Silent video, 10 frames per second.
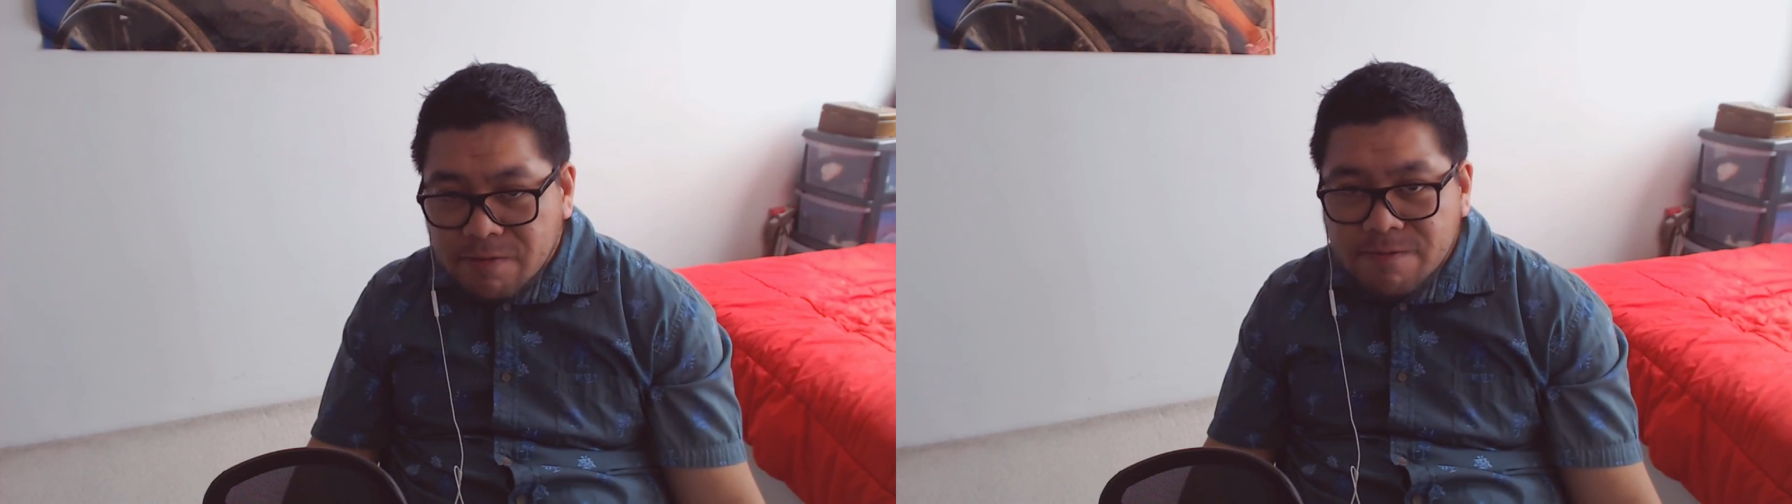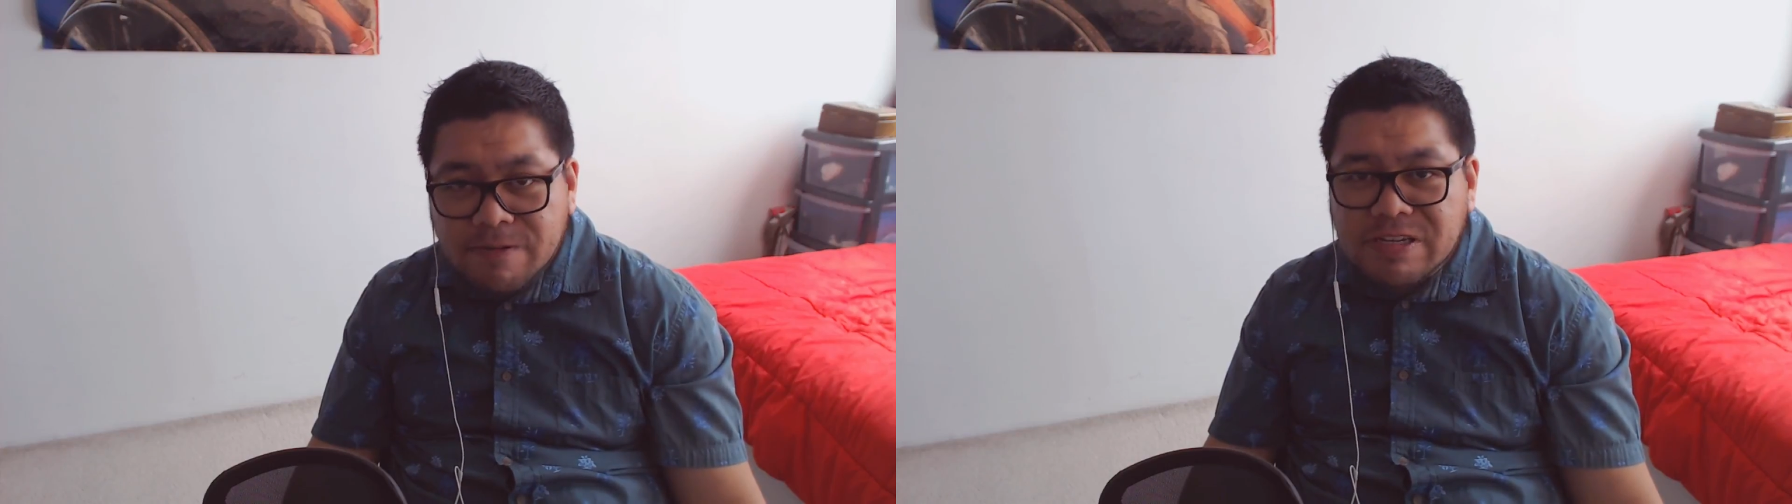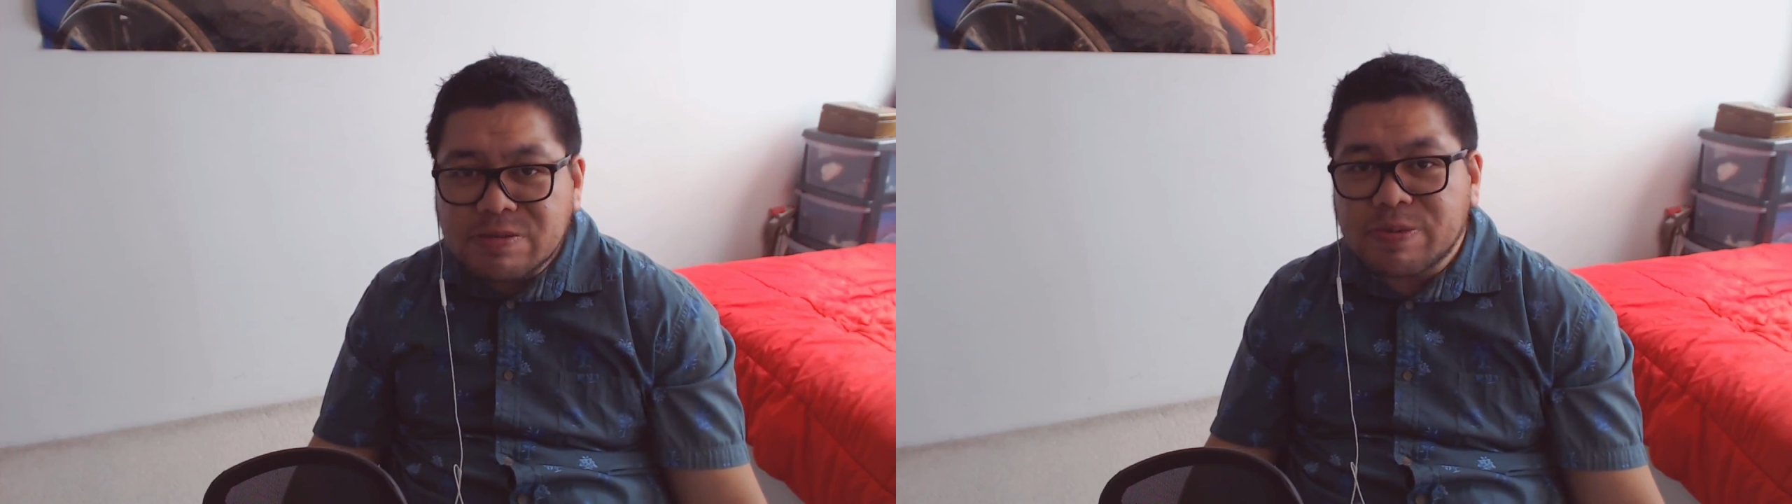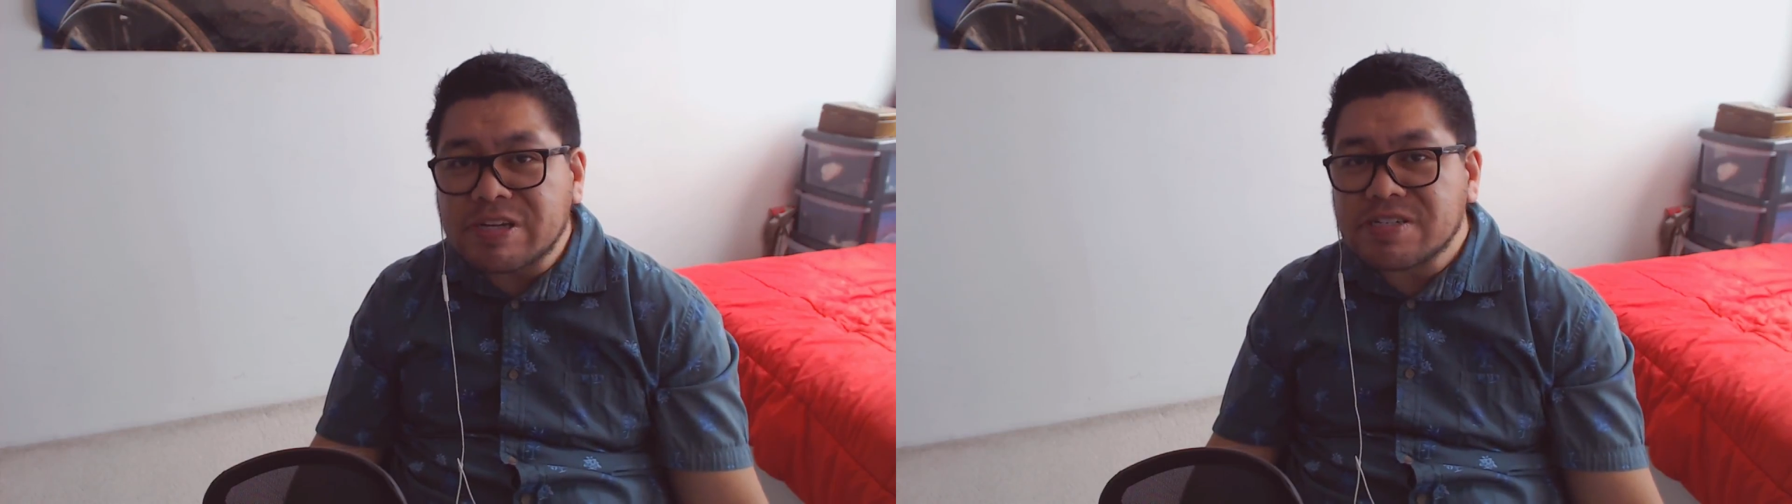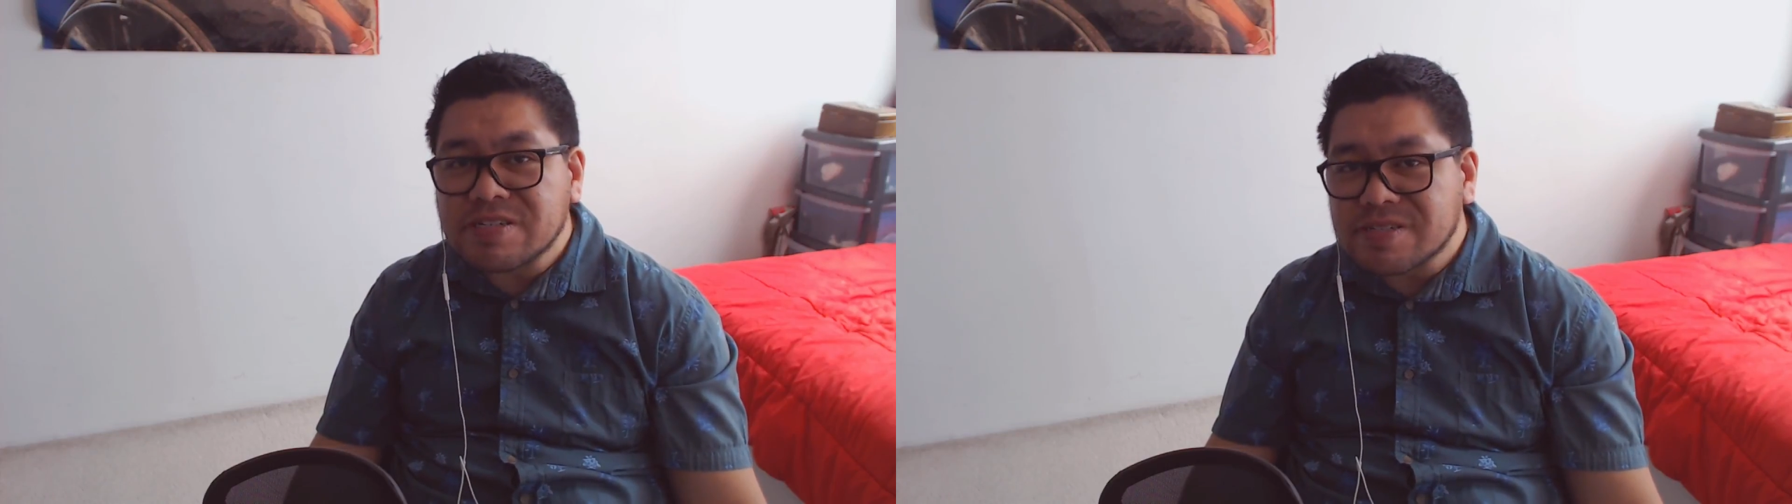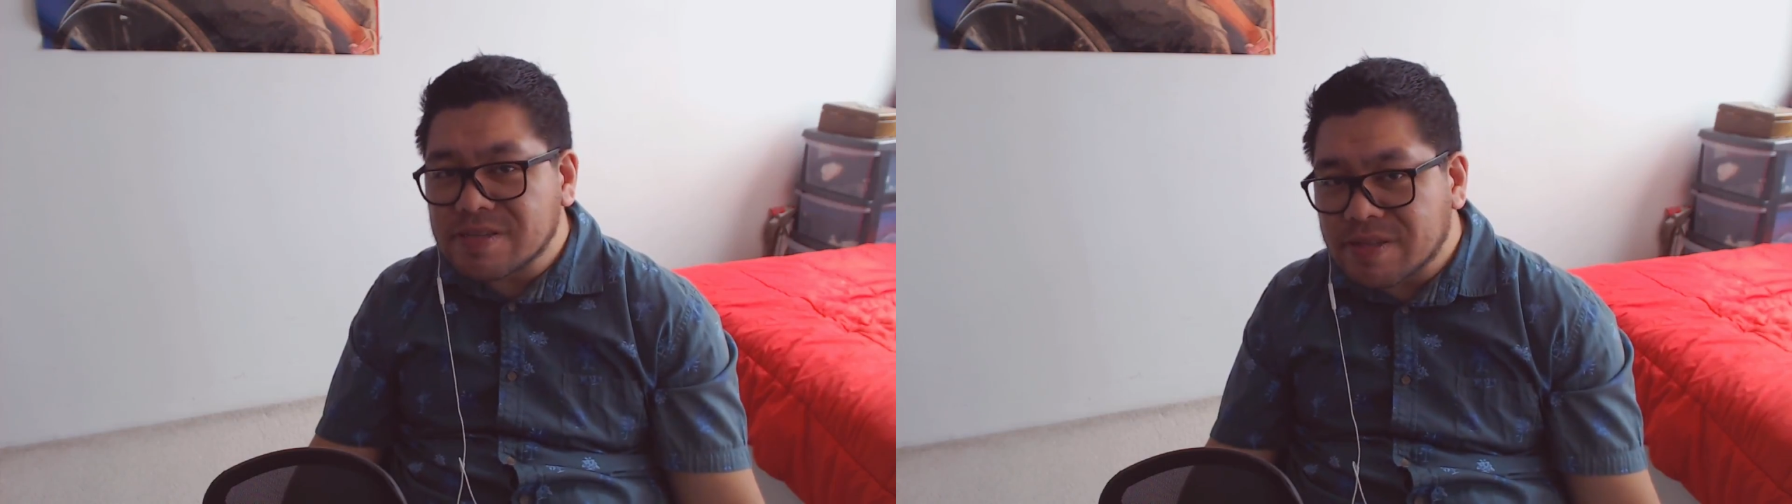free speech is a